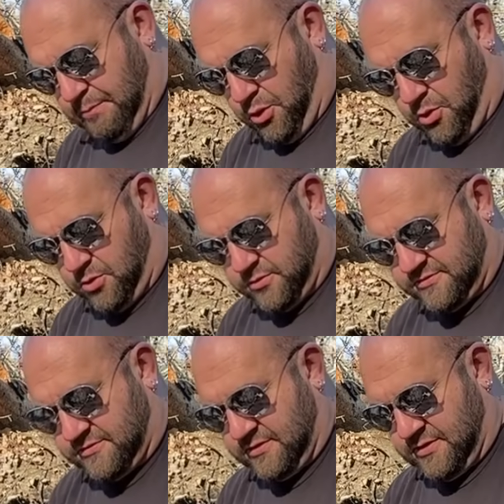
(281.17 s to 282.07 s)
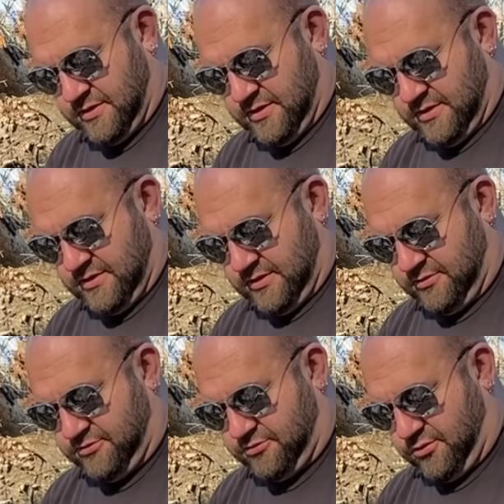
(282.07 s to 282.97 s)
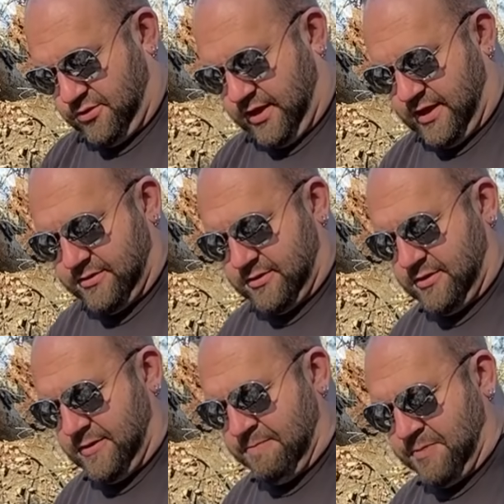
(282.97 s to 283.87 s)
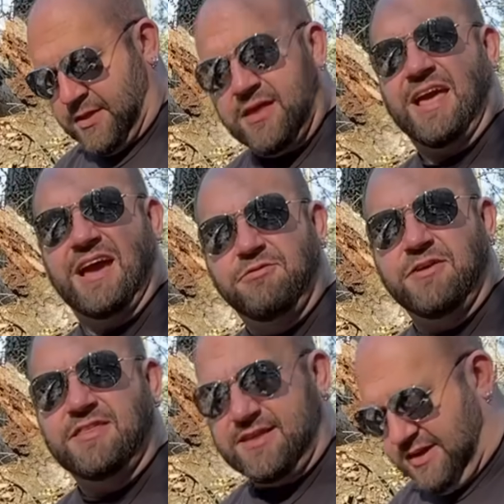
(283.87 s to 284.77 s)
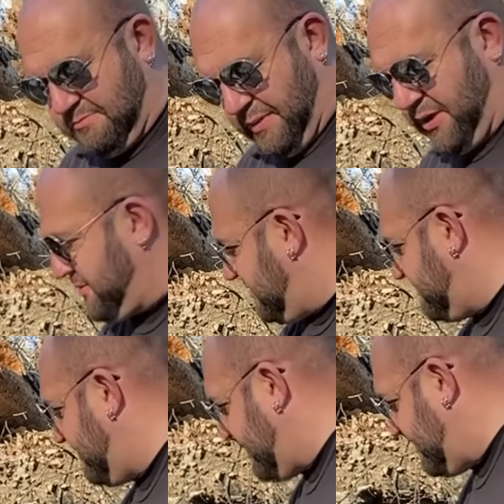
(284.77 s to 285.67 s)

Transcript: poles that you screw together like everything about this, like